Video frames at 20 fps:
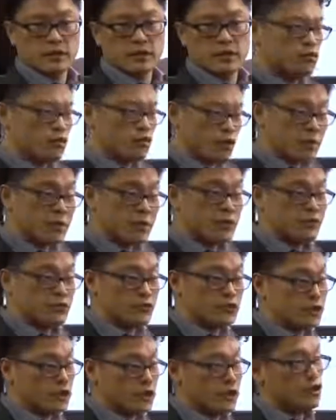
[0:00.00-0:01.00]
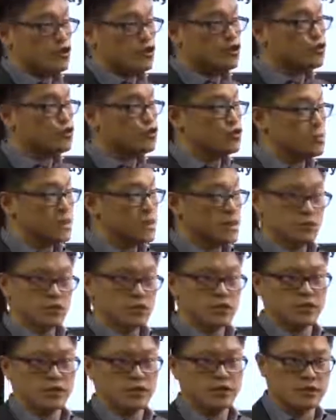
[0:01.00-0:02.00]
So normally if you eat a huge
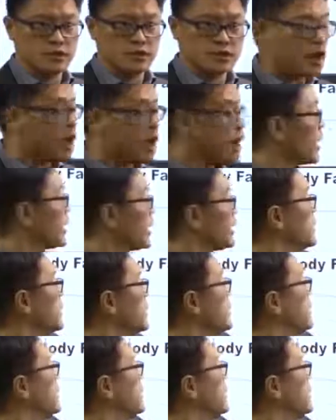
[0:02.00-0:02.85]
meal, your insulin is high,